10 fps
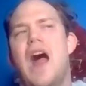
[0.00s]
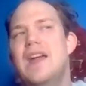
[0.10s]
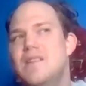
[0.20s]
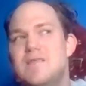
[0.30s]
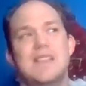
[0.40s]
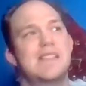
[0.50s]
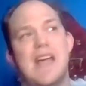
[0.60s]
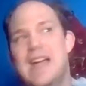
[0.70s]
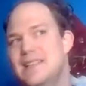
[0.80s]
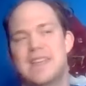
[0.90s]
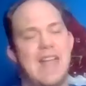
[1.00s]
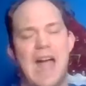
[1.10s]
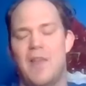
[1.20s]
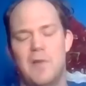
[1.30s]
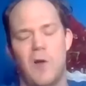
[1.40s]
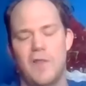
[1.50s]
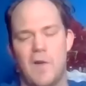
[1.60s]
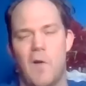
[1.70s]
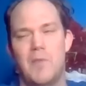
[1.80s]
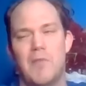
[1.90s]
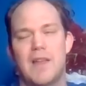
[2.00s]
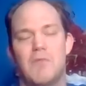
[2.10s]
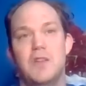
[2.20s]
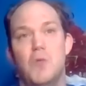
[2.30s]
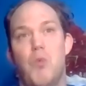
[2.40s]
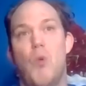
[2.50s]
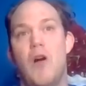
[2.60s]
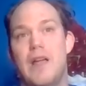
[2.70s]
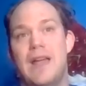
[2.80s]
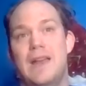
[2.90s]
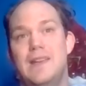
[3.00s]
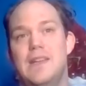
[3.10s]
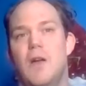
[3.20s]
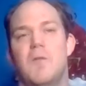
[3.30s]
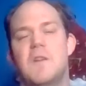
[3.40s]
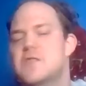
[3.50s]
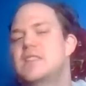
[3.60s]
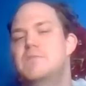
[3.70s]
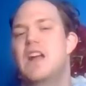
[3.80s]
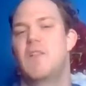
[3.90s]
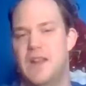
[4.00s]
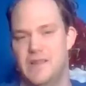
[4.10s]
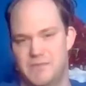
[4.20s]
I used to say it to Kathy all the time. Like, when you walk in here, there's a spirit.